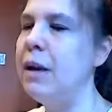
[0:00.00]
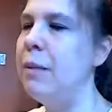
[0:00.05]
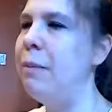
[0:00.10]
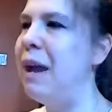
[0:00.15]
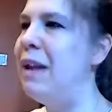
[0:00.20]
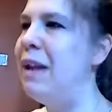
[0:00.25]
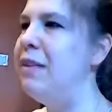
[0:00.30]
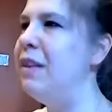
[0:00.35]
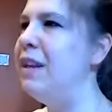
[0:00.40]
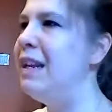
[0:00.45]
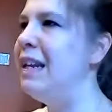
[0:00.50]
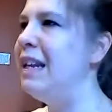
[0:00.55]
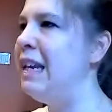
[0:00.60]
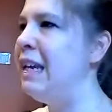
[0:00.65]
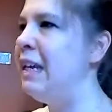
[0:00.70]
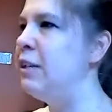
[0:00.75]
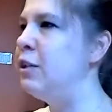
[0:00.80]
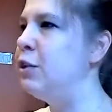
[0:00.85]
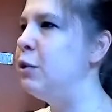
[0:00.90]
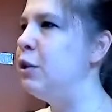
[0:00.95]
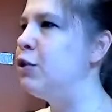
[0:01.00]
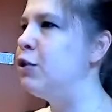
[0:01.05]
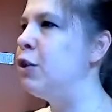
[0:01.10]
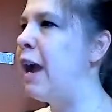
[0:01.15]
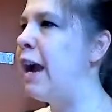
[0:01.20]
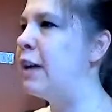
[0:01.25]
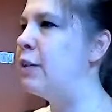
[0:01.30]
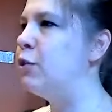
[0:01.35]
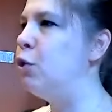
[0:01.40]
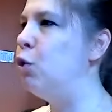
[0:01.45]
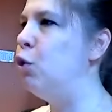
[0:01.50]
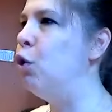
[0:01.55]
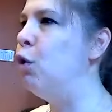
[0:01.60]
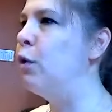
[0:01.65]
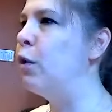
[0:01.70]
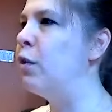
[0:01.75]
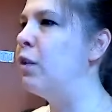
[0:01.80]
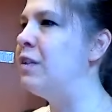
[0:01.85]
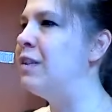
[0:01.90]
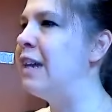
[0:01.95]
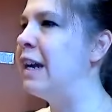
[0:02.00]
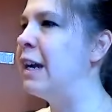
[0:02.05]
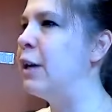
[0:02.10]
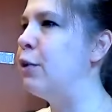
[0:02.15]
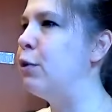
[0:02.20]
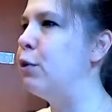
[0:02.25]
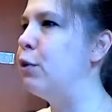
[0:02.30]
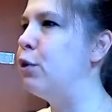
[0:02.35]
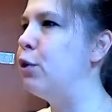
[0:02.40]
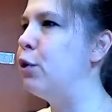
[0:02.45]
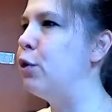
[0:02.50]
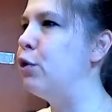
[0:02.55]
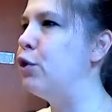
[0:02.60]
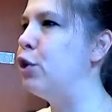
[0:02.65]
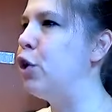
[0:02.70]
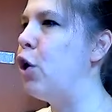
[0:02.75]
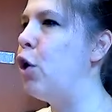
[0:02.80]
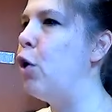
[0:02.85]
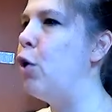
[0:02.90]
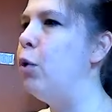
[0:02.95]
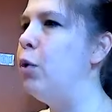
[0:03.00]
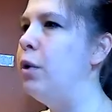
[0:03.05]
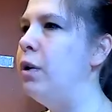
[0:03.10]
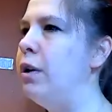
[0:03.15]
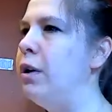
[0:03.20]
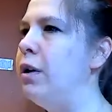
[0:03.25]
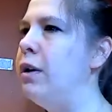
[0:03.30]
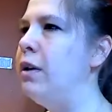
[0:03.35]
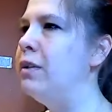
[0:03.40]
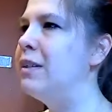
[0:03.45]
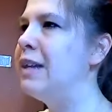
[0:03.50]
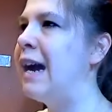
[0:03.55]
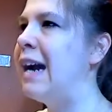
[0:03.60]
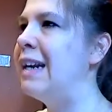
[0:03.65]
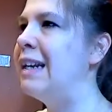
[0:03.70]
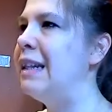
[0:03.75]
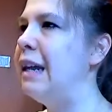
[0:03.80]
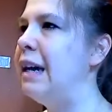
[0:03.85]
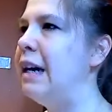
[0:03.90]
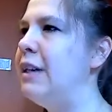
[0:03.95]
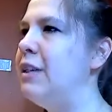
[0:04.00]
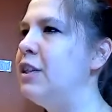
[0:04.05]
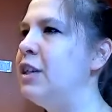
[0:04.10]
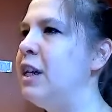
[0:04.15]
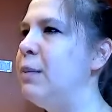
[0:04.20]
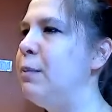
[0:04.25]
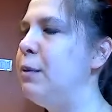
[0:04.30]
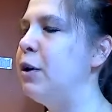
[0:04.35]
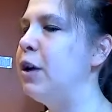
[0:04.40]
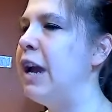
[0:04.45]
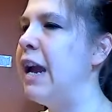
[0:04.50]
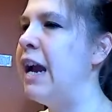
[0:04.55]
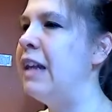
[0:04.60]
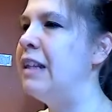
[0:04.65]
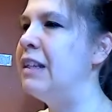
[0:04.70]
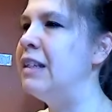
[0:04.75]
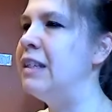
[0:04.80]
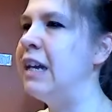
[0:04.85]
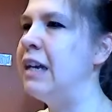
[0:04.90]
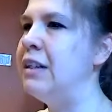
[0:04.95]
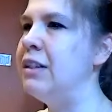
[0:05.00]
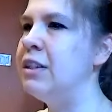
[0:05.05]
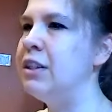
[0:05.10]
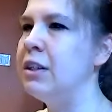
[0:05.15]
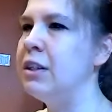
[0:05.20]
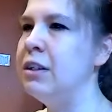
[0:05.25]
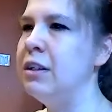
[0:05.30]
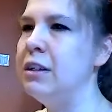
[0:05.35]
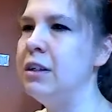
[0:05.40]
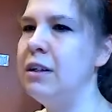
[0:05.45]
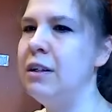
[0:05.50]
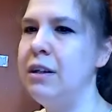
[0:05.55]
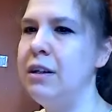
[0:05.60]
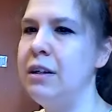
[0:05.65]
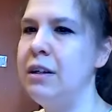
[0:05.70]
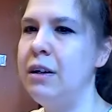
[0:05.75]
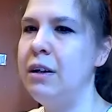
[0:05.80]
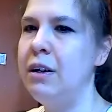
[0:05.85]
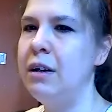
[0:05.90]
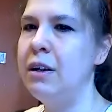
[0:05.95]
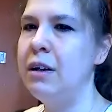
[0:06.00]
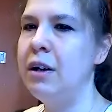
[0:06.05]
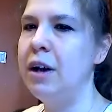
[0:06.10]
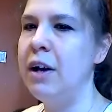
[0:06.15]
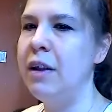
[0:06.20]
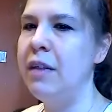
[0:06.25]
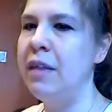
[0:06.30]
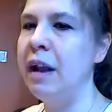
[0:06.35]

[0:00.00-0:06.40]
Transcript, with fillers: Bend the knee so it tracks over the second or third toe. Side lunge, keep your hand center. Good.